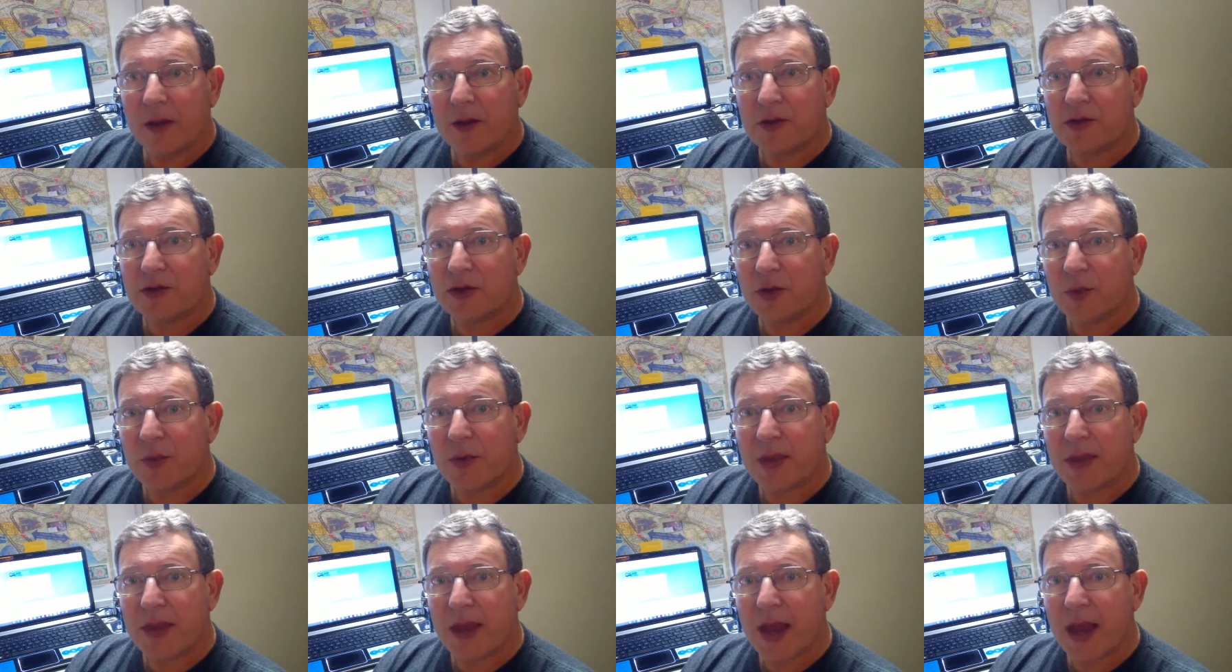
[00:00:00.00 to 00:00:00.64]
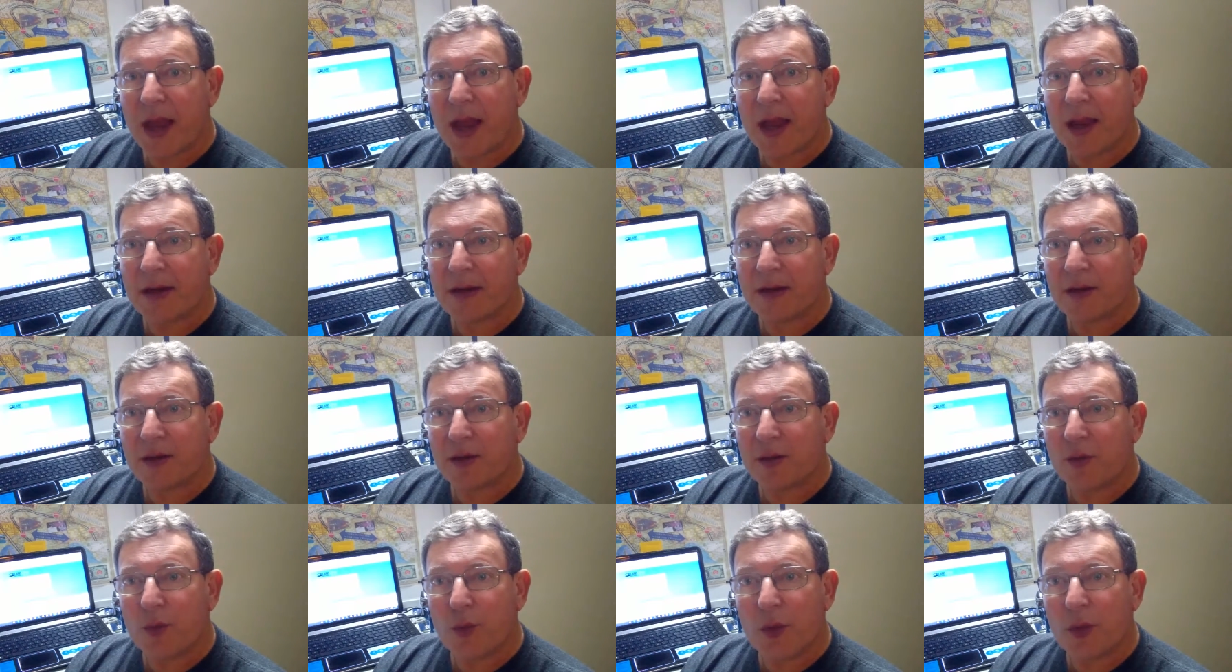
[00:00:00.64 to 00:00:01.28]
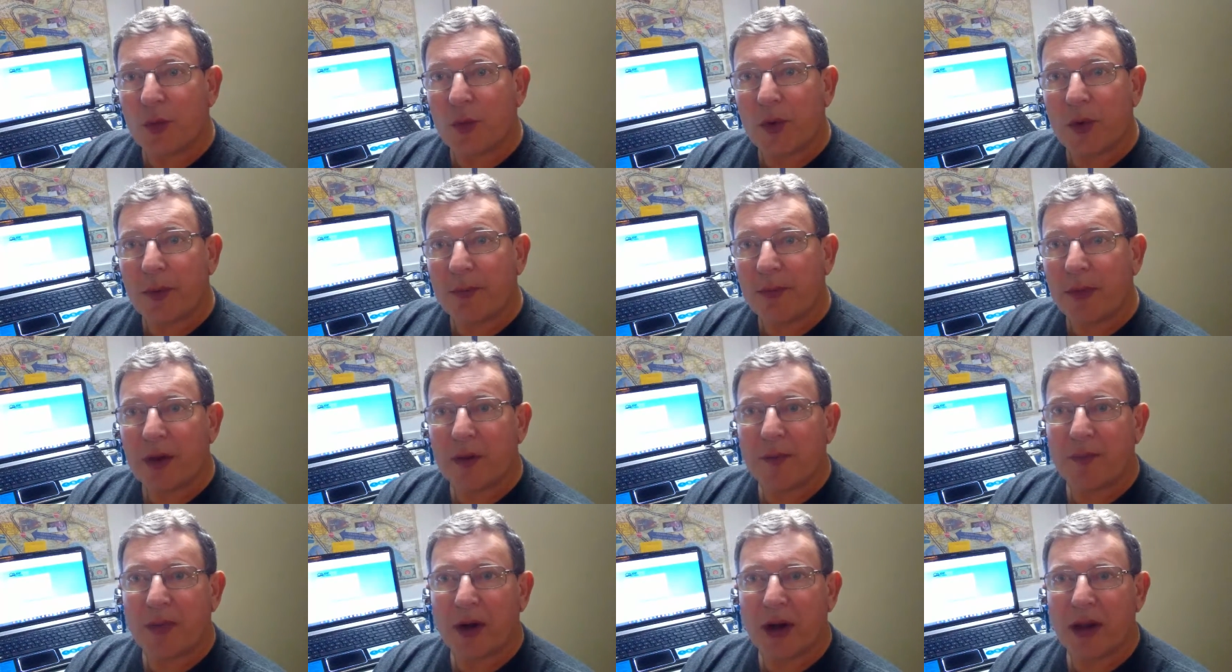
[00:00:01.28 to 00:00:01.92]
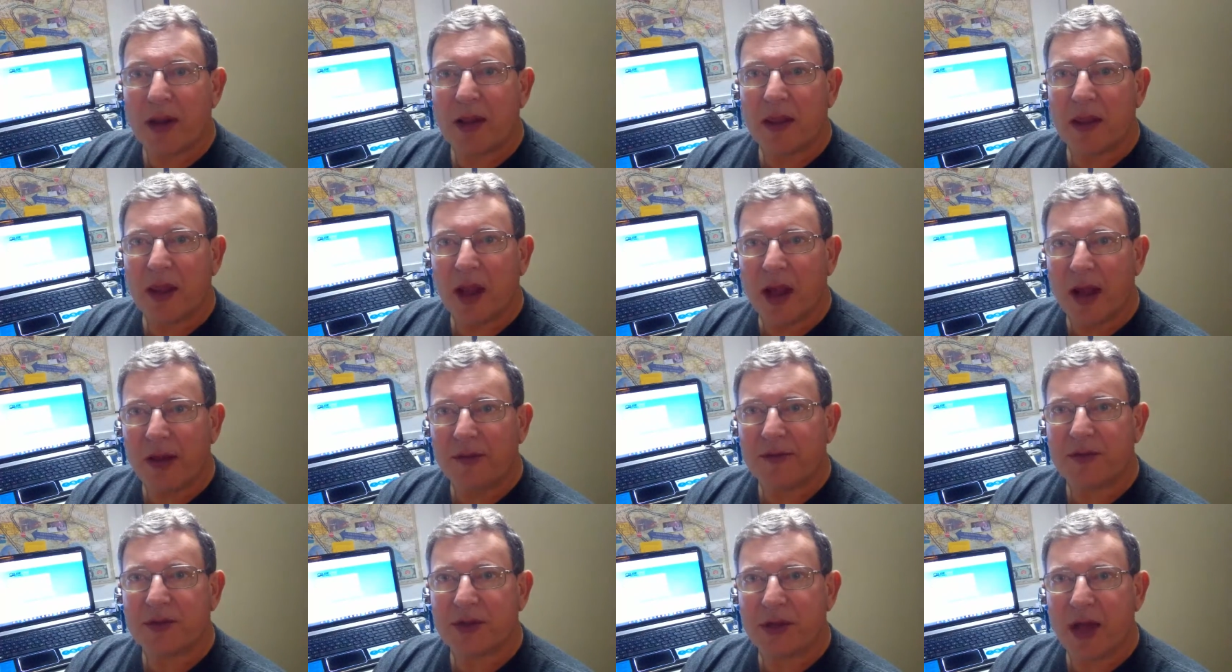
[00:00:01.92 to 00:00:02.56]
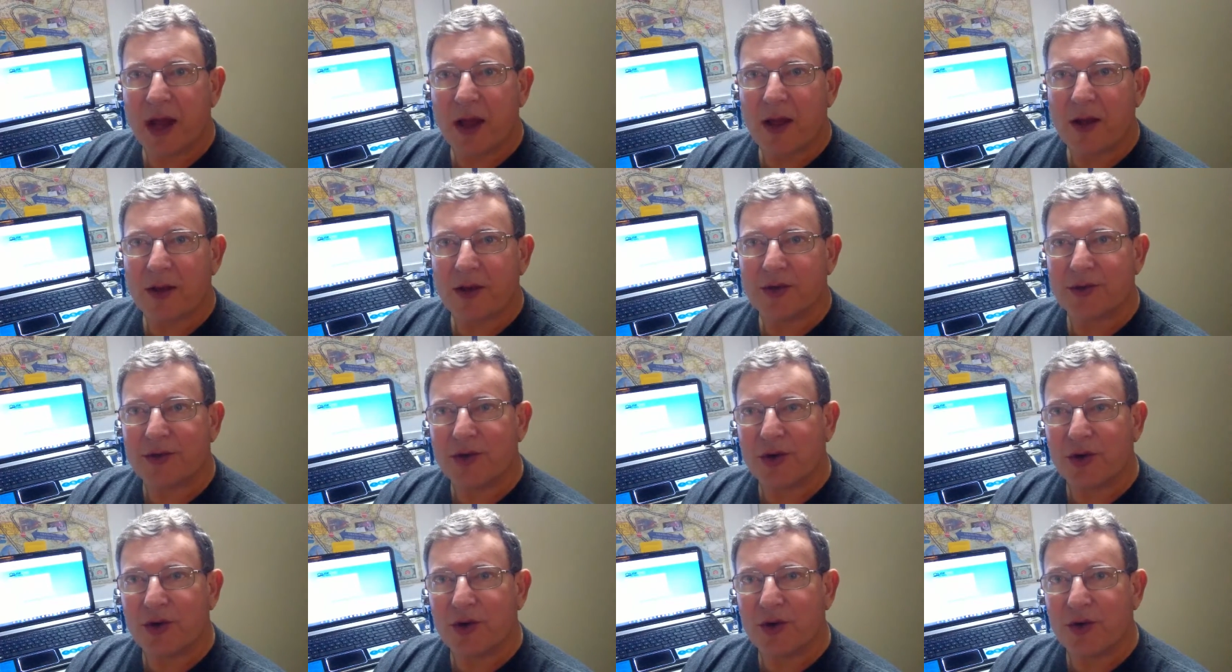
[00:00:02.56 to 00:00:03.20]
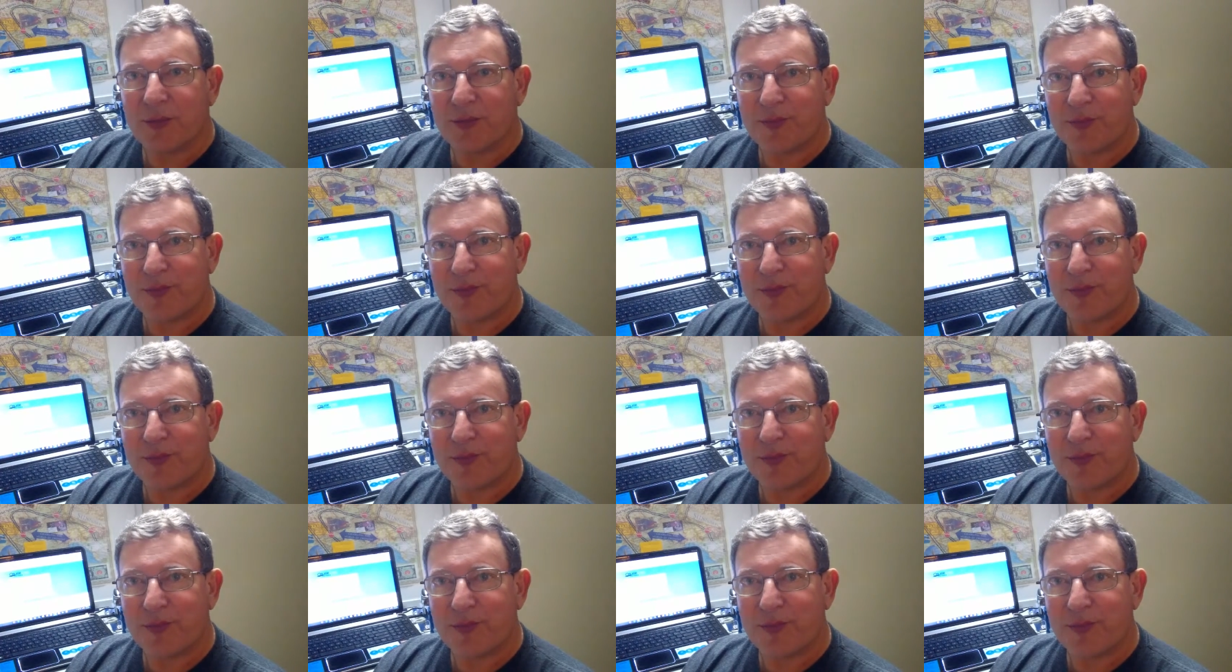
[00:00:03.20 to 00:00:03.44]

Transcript: And so with that, what do we mean by lifestyle? Because, you know,